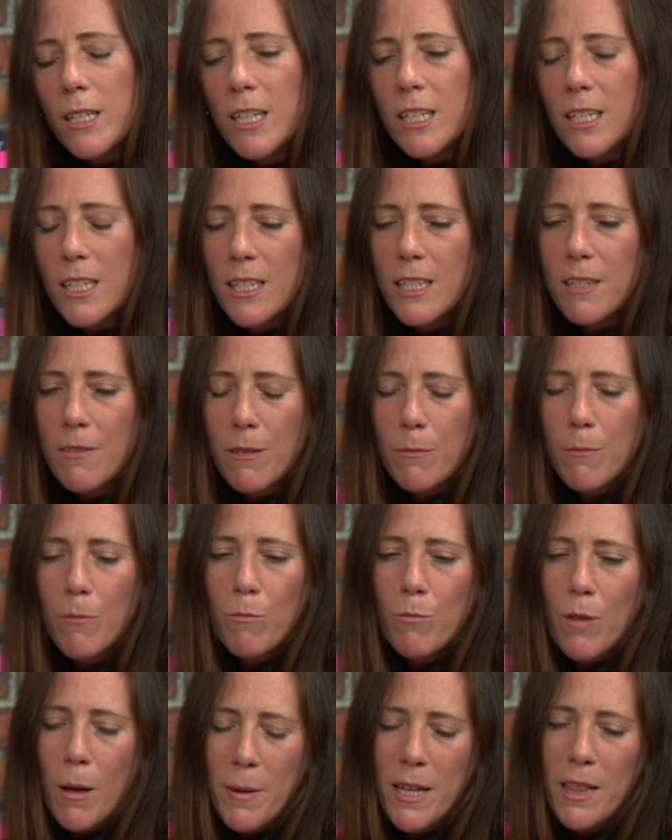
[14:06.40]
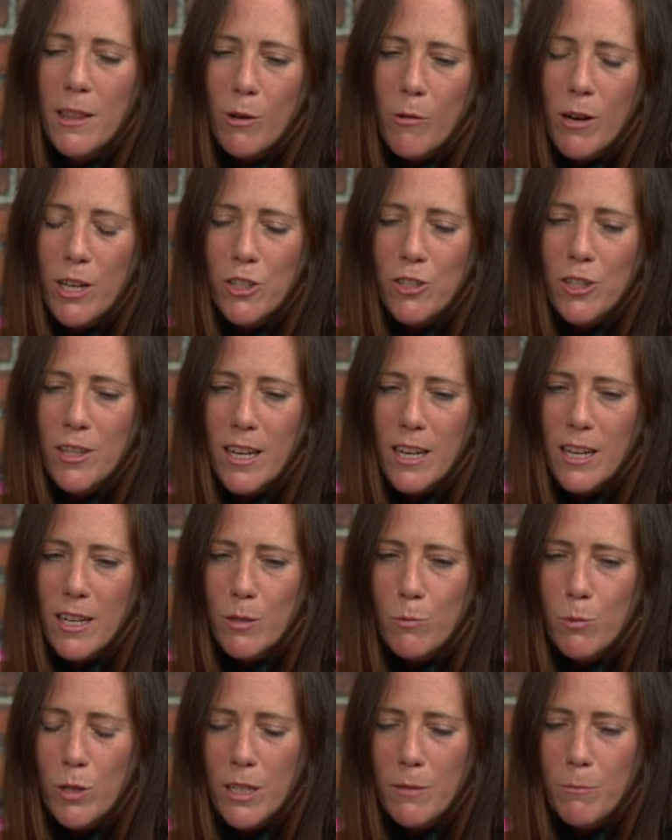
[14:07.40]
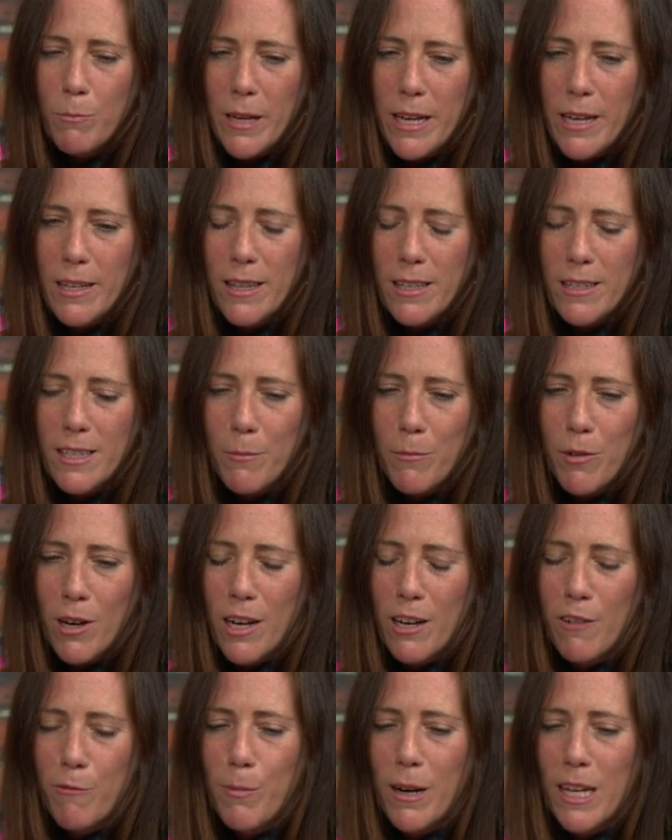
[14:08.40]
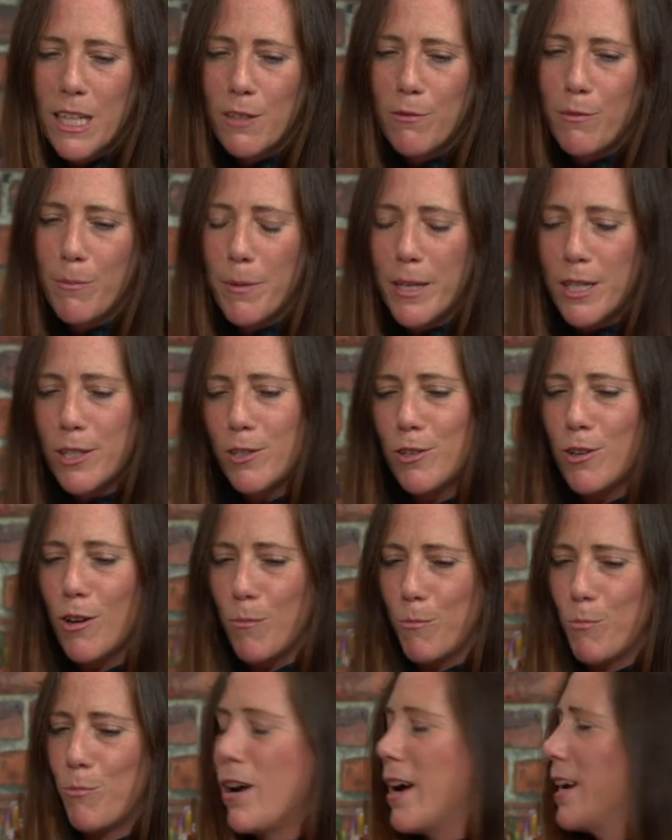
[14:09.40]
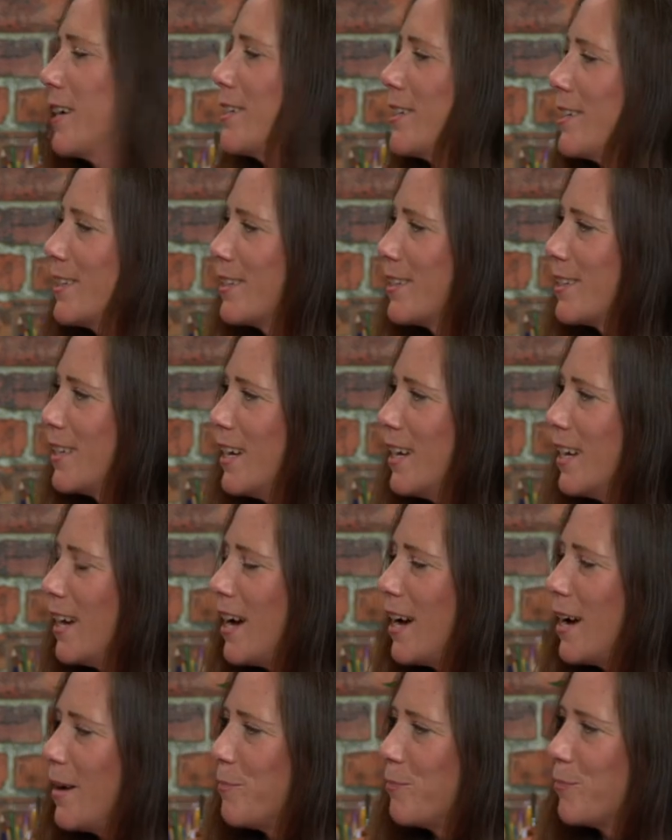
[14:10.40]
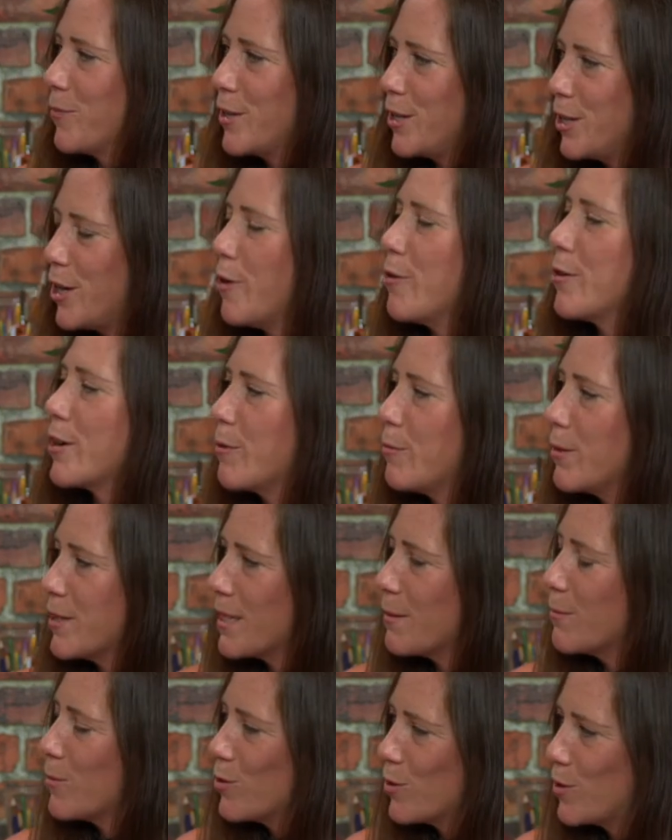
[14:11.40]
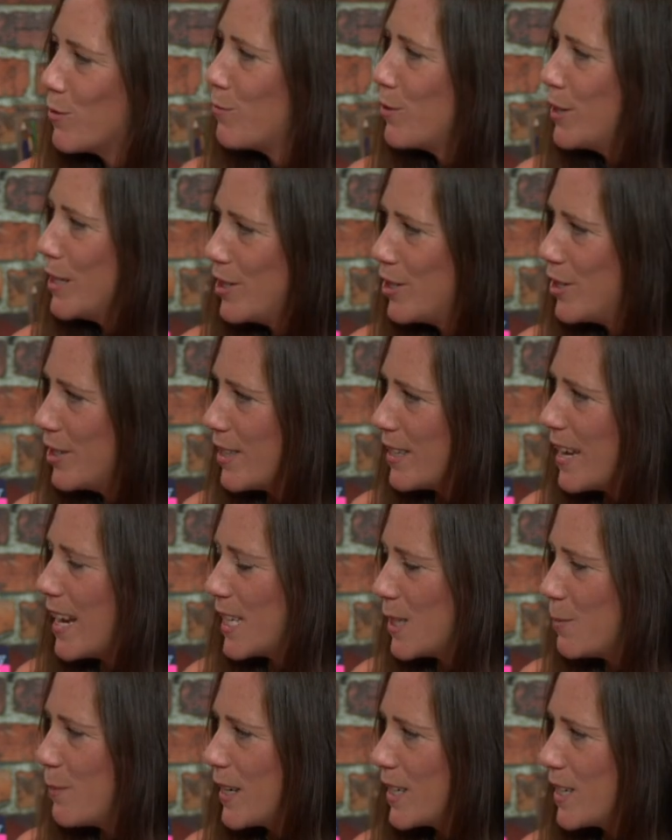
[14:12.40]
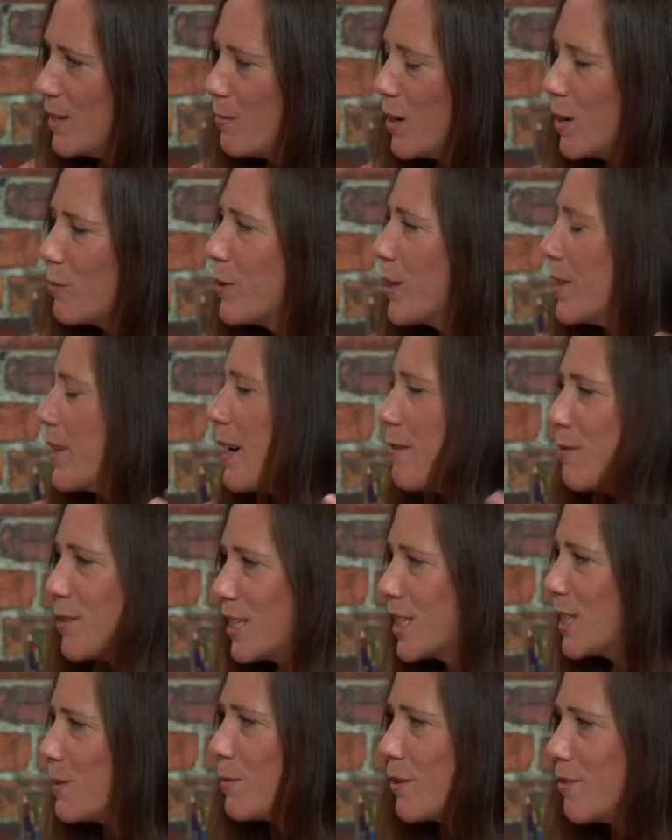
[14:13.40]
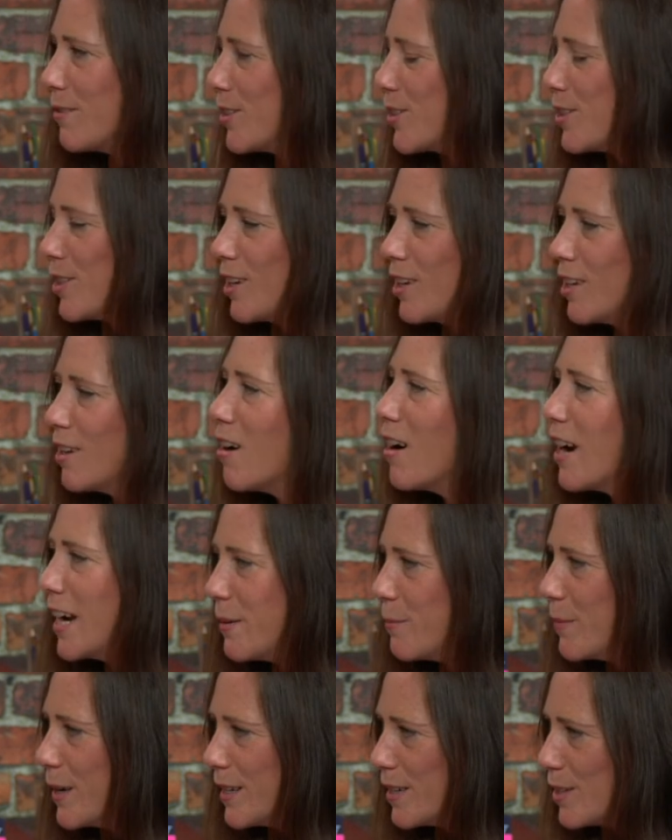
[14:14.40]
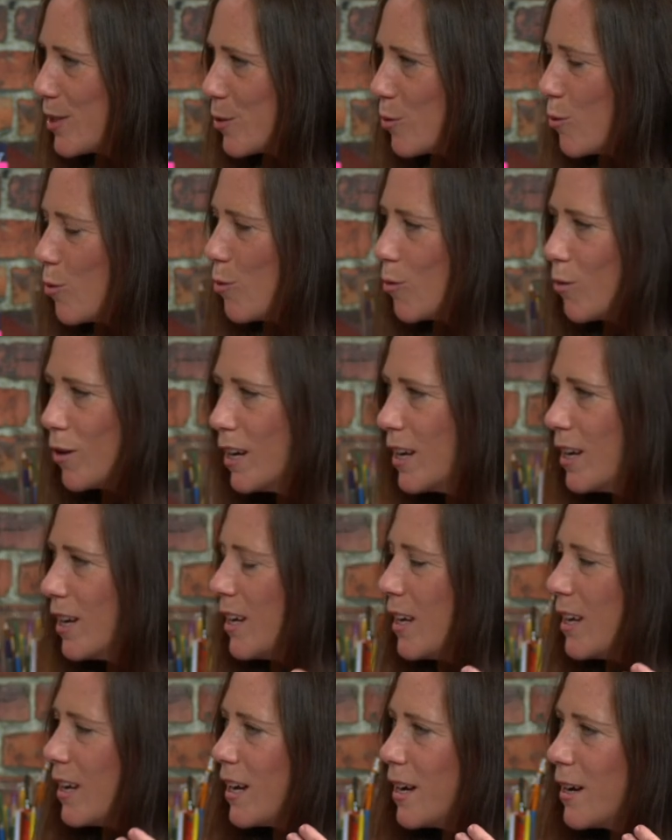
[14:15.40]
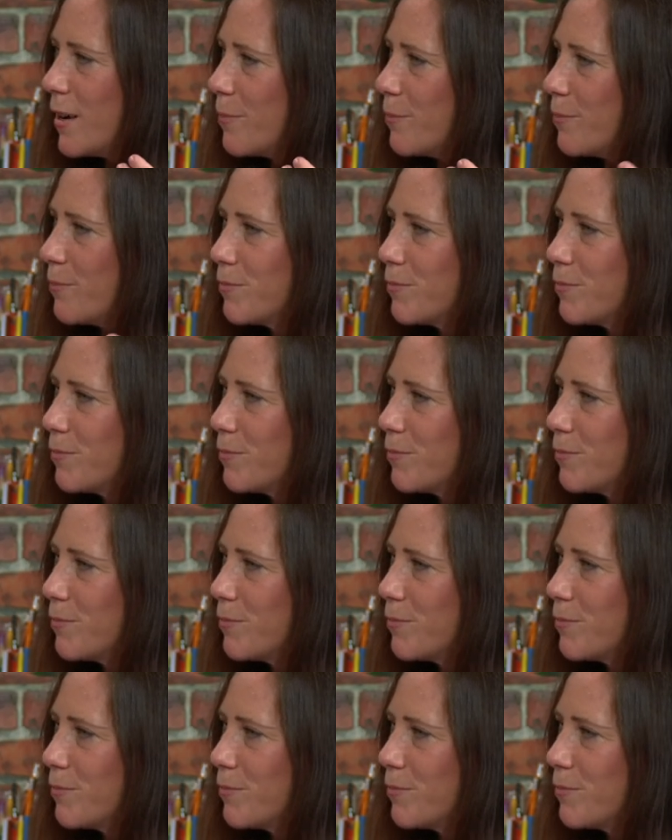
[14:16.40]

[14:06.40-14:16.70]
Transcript: it doesn't. I mean, the question then is: would it be that some kind of blasphemy to not practice um, yoga with some sort of religious aspect in mind, whether that was a spiritual alignment or um,